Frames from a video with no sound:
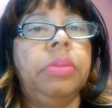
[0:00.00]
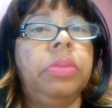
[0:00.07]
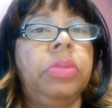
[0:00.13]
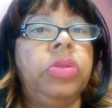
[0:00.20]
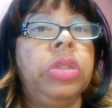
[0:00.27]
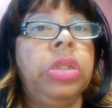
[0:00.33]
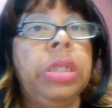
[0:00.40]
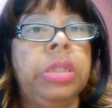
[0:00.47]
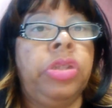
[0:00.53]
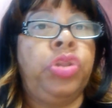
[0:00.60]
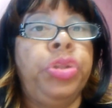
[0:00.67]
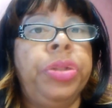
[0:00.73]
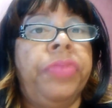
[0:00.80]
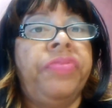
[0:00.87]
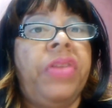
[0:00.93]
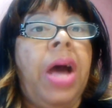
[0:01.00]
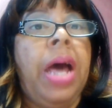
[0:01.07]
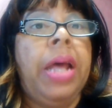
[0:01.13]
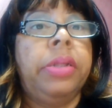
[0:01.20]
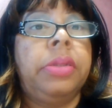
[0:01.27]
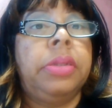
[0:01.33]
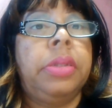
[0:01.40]
this Tree of
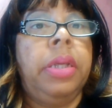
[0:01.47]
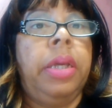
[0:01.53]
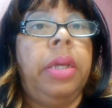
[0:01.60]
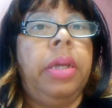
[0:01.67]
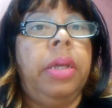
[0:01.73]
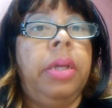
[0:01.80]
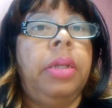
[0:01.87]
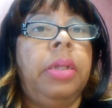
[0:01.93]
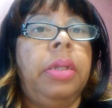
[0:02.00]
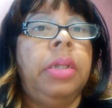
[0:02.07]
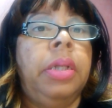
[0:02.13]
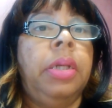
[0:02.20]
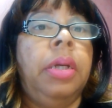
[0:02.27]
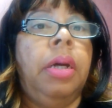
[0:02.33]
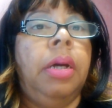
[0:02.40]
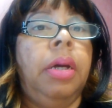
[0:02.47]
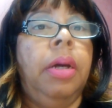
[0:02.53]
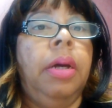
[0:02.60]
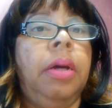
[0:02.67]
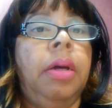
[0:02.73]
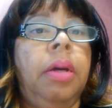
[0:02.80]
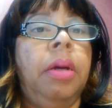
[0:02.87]
Knowledge said,
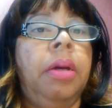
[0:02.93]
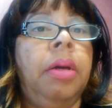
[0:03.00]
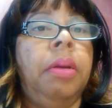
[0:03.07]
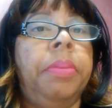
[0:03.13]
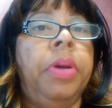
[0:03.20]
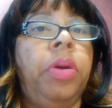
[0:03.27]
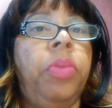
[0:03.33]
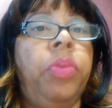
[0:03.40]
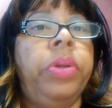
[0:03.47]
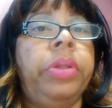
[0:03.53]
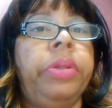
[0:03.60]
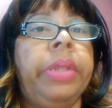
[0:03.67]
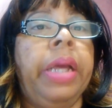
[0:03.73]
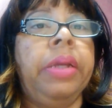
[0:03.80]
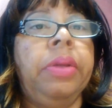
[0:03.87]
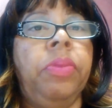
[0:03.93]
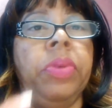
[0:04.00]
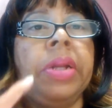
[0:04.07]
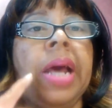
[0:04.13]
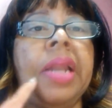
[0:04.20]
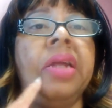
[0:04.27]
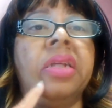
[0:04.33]
but
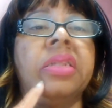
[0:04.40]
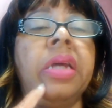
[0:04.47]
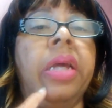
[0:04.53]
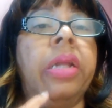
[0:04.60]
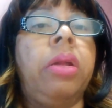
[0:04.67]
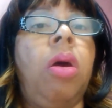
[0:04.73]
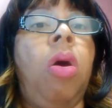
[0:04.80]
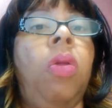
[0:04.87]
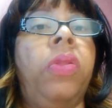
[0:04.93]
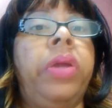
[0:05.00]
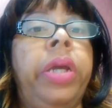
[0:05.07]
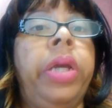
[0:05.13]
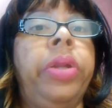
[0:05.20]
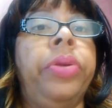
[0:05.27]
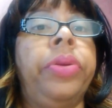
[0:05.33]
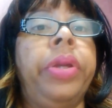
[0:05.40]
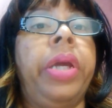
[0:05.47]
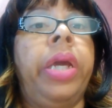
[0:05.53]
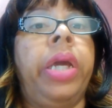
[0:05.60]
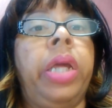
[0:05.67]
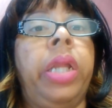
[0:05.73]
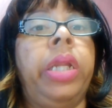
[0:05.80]
when I looked at it on the
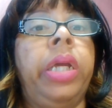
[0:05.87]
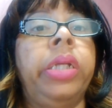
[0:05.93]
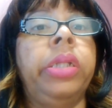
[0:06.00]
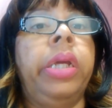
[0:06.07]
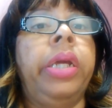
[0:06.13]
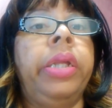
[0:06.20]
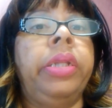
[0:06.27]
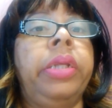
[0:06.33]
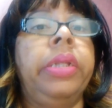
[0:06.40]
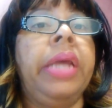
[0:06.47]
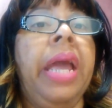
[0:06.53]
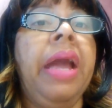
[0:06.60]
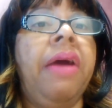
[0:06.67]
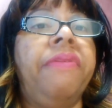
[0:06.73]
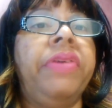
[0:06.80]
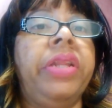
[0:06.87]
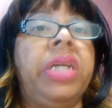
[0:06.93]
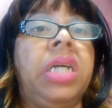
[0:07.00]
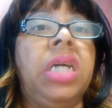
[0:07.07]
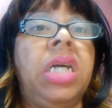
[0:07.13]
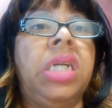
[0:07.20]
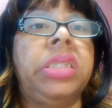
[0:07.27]
internet, it didn't have any
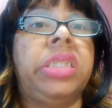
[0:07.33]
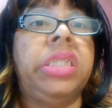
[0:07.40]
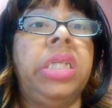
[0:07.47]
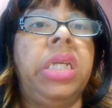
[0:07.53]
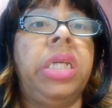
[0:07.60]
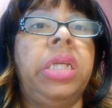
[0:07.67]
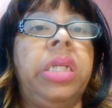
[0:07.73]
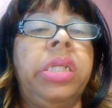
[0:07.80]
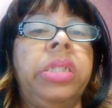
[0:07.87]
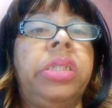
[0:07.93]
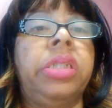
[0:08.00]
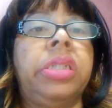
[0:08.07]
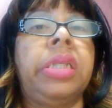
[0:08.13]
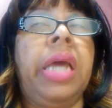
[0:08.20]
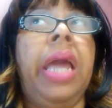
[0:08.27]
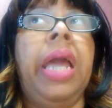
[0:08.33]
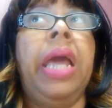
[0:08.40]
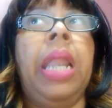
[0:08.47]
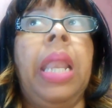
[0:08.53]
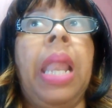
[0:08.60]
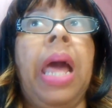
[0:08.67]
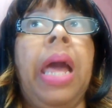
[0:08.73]
content. It just
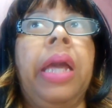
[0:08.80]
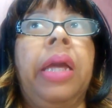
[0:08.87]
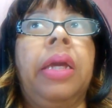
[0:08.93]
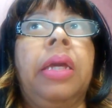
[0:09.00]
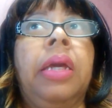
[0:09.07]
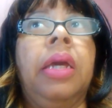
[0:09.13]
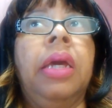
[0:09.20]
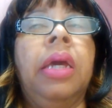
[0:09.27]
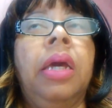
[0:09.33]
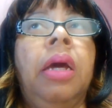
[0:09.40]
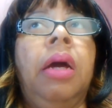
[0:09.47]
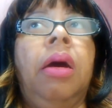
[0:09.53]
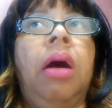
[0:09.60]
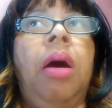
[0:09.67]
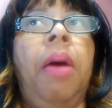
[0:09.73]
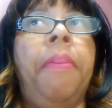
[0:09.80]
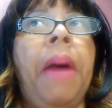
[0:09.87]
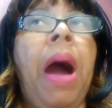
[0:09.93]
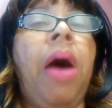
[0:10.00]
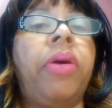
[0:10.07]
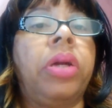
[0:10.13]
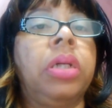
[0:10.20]
had like
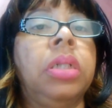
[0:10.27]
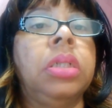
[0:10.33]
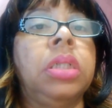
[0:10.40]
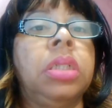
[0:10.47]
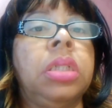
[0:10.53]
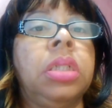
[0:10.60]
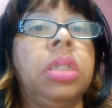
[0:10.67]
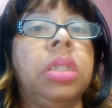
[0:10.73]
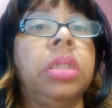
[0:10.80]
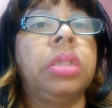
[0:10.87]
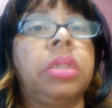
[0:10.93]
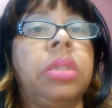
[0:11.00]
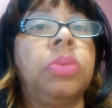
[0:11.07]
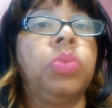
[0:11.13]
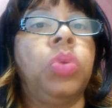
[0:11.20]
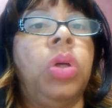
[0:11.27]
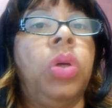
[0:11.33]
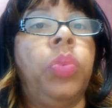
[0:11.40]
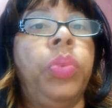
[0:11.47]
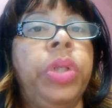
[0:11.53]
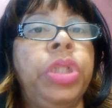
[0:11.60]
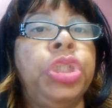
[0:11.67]
about us,
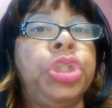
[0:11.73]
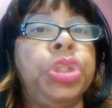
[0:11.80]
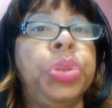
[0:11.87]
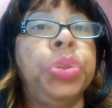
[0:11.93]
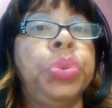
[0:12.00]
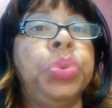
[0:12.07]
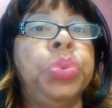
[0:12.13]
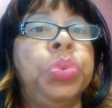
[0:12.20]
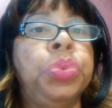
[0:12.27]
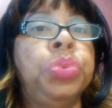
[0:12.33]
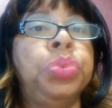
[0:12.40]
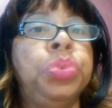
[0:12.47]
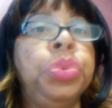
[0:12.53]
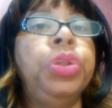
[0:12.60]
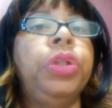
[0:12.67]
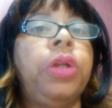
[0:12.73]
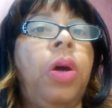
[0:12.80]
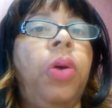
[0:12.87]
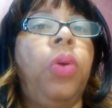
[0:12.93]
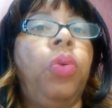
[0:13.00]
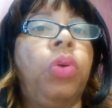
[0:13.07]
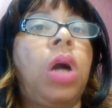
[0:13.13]
what we do,
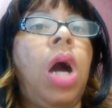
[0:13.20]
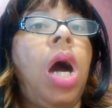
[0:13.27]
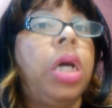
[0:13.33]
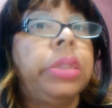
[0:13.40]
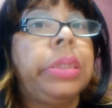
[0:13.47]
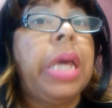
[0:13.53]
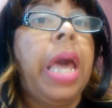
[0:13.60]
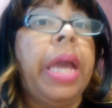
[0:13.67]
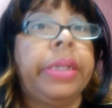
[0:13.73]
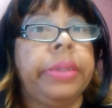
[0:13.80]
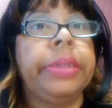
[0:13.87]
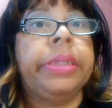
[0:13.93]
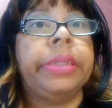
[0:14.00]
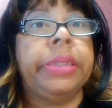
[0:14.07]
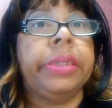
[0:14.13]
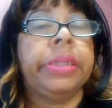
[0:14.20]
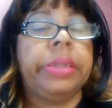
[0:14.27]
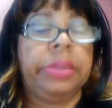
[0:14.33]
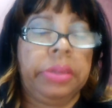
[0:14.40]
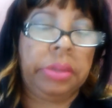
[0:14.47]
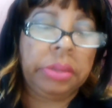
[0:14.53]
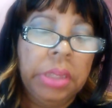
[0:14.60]
contact
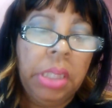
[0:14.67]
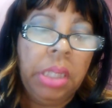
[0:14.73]
us.